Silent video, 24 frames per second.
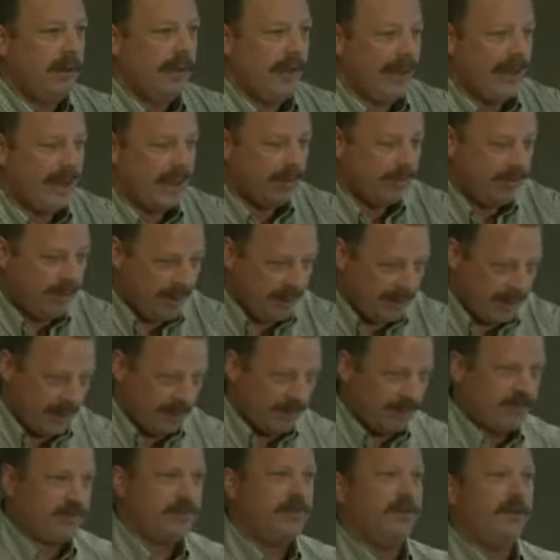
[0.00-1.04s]
and being
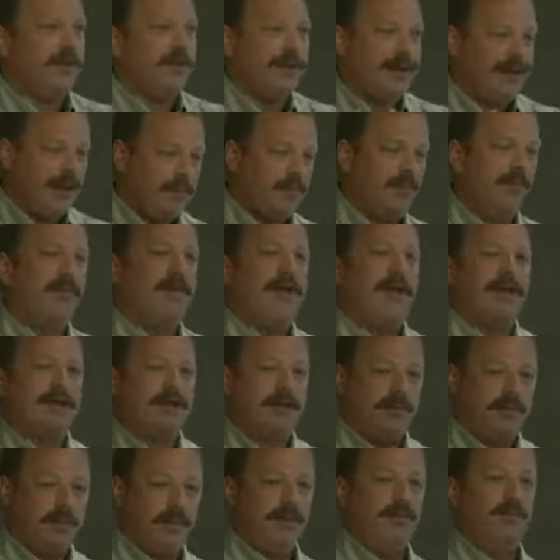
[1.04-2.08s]
able to enable that
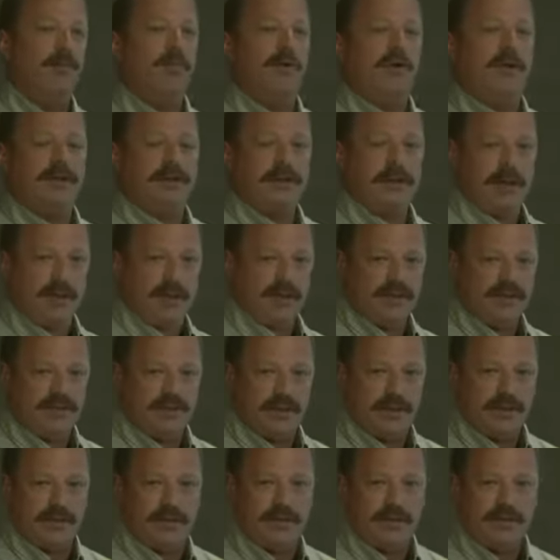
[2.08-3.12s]
to be more
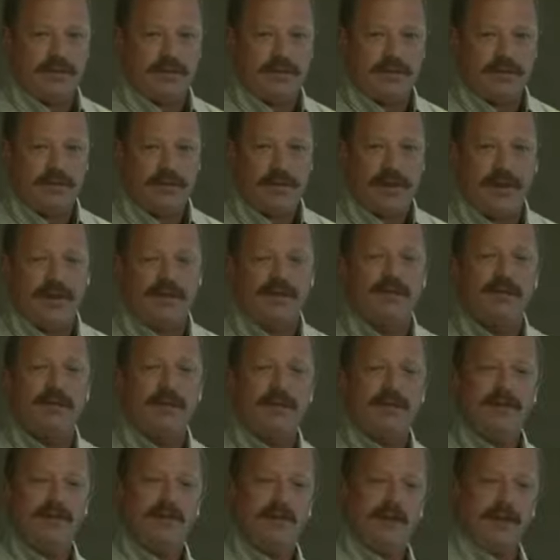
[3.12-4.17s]
intelligent so that
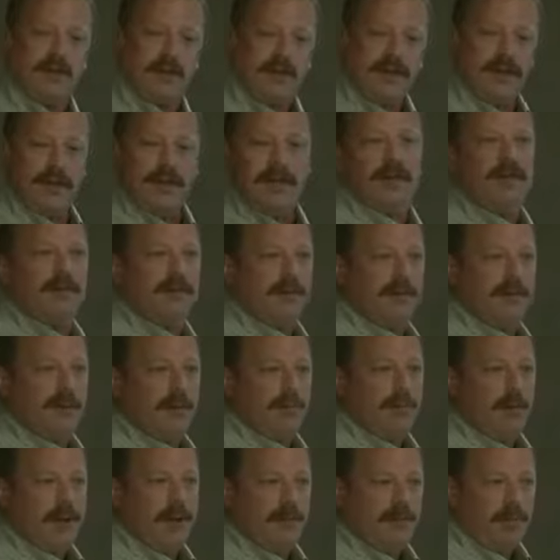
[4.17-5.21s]
you can get a
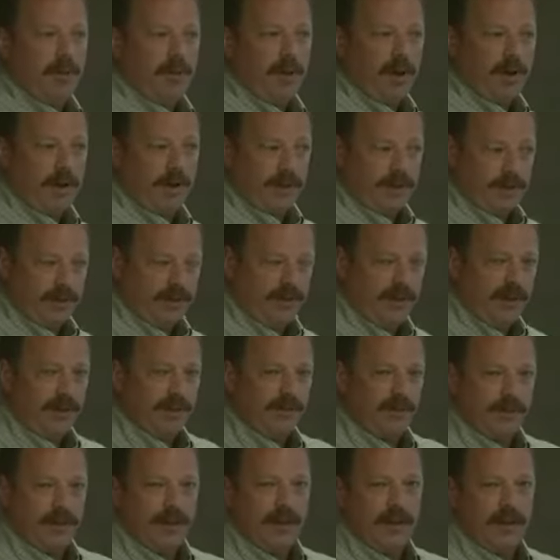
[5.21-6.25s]
byproduct on the
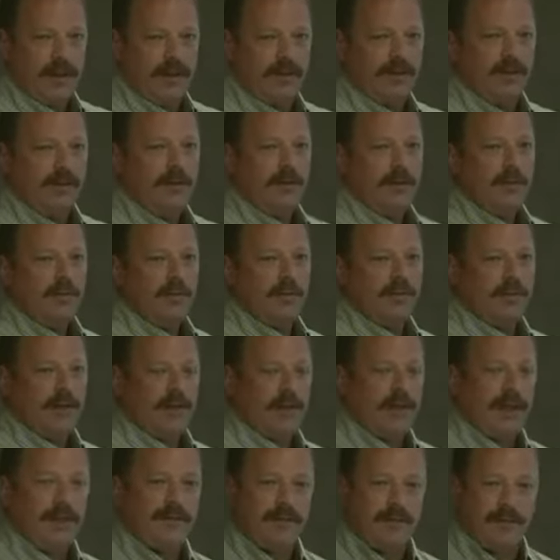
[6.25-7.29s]
other end
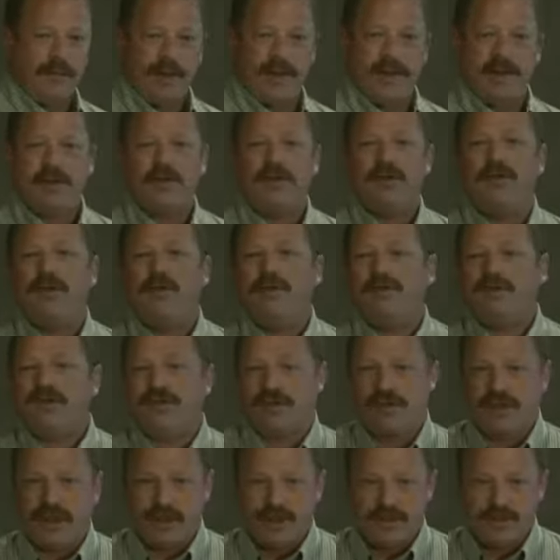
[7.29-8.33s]
without having made a huge
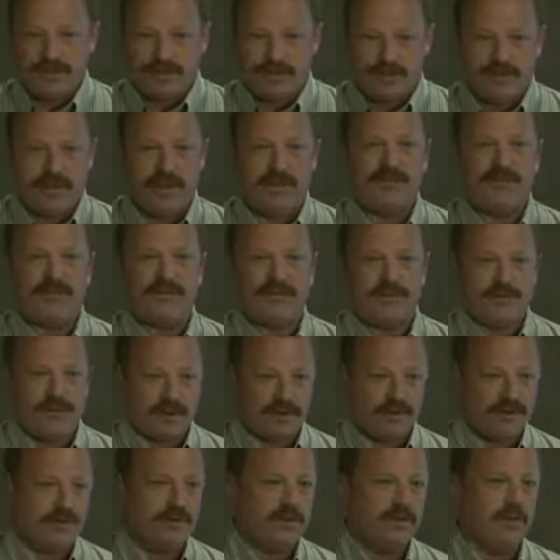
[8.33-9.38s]
change in your
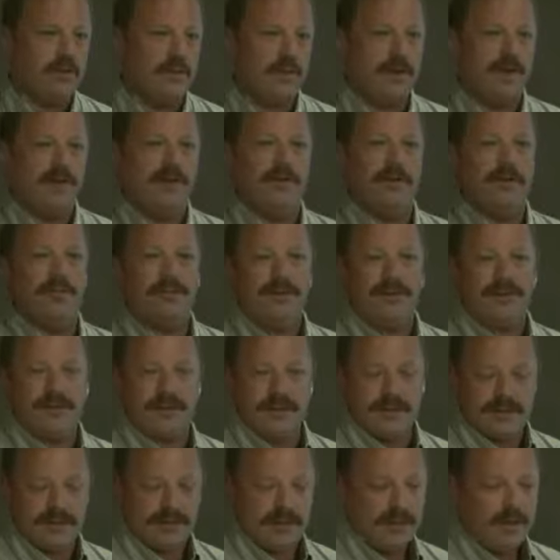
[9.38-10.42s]
infrastructure and your way of doing
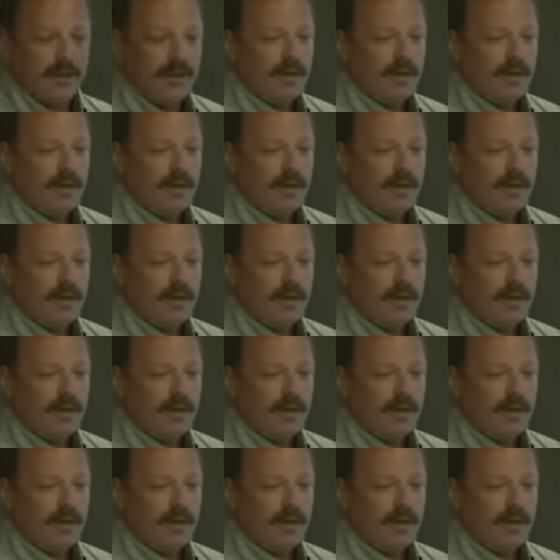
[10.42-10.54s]
business?